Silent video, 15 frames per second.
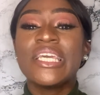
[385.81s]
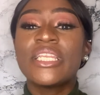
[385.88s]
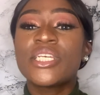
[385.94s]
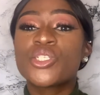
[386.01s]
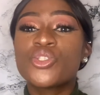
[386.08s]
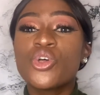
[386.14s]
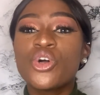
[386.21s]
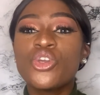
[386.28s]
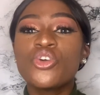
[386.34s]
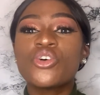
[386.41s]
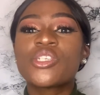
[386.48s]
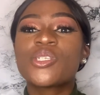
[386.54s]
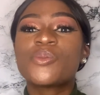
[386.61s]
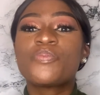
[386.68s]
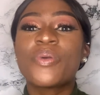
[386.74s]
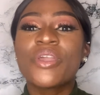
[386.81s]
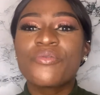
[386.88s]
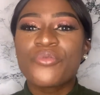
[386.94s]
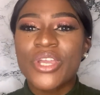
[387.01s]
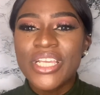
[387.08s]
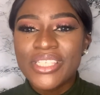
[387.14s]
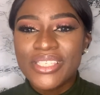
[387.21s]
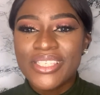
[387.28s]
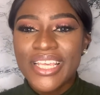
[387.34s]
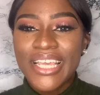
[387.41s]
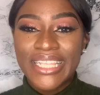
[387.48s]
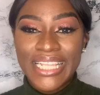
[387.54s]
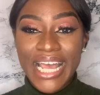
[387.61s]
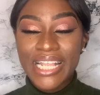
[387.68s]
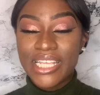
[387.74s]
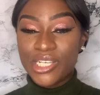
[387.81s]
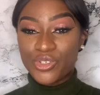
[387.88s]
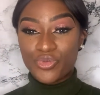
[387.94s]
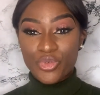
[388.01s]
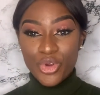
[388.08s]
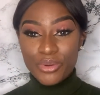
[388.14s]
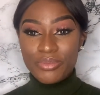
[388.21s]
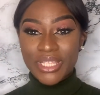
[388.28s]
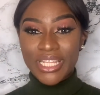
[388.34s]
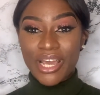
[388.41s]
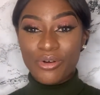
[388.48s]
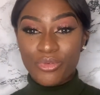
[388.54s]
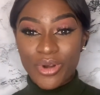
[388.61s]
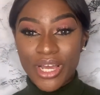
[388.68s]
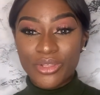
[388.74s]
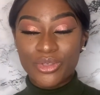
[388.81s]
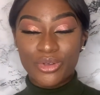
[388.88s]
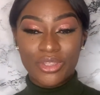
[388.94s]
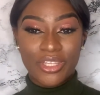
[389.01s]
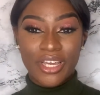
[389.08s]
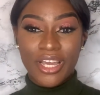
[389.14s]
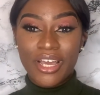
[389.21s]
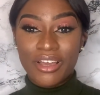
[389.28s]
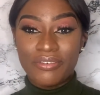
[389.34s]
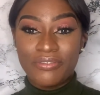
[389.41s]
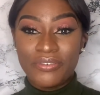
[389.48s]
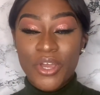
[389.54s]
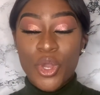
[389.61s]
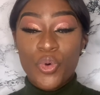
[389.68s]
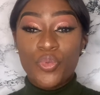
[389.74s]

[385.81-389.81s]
It is not your spirit that is roaming around on the earth.